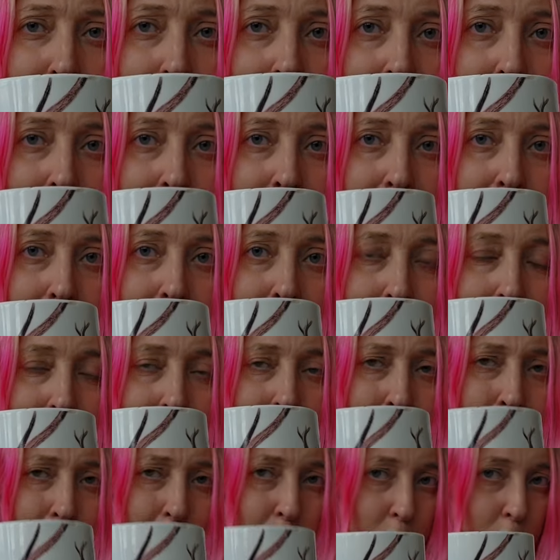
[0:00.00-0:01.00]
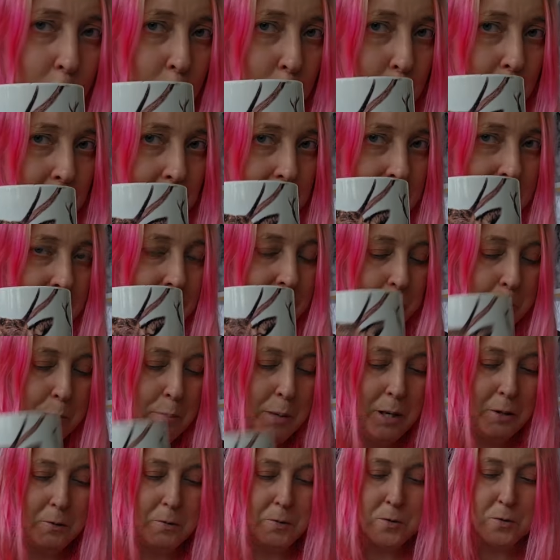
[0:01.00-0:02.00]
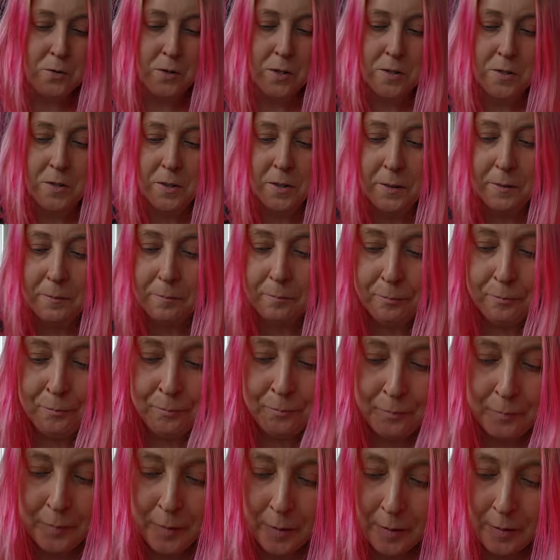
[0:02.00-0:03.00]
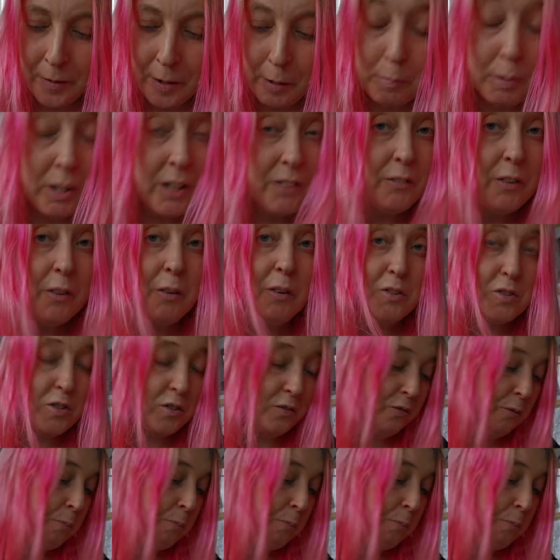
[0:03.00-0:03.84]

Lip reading: Bargains. Or were they from Pound Stretcher? I believe they're actually